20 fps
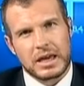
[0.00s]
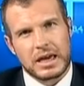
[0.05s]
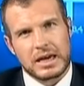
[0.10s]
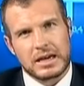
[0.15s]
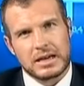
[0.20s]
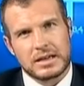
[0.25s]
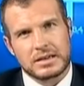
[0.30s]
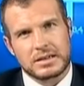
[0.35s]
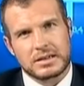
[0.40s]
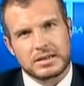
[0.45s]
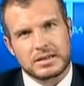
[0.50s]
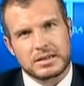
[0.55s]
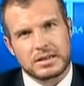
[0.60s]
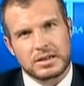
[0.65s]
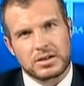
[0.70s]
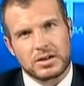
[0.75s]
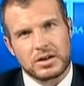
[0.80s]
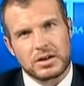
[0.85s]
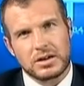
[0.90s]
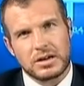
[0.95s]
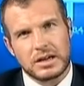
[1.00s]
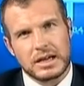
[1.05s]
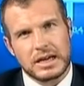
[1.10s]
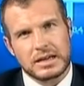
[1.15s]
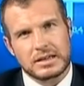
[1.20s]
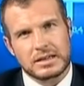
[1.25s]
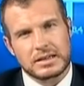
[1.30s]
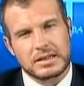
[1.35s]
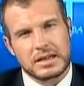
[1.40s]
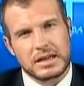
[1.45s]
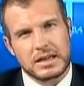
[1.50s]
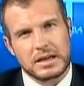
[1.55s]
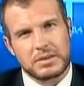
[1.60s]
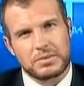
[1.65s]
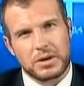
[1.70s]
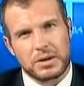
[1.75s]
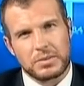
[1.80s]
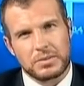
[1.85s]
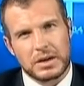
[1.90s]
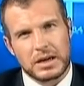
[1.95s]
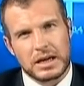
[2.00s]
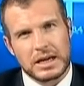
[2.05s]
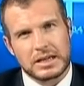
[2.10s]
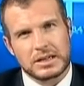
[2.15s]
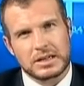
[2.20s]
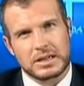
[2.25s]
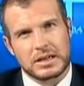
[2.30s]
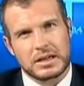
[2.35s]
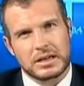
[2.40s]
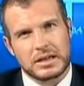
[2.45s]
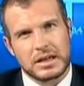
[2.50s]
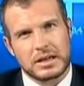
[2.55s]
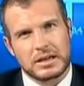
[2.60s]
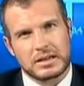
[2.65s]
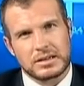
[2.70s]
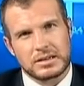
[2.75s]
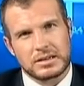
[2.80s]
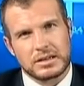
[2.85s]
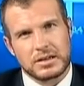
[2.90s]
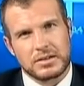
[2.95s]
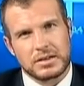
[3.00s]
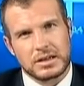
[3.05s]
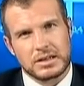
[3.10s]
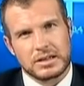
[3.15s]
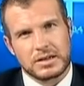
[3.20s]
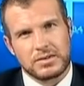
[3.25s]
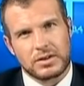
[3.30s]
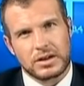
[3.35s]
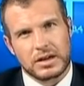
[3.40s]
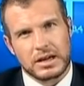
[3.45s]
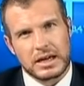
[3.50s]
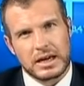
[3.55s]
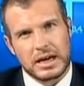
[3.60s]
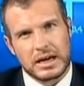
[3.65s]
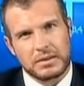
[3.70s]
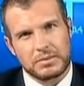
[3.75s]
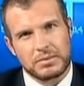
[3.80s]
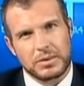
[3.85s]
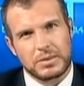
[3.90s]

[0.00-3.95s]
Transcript: is not only, as I say, that population and sort of that you've got a young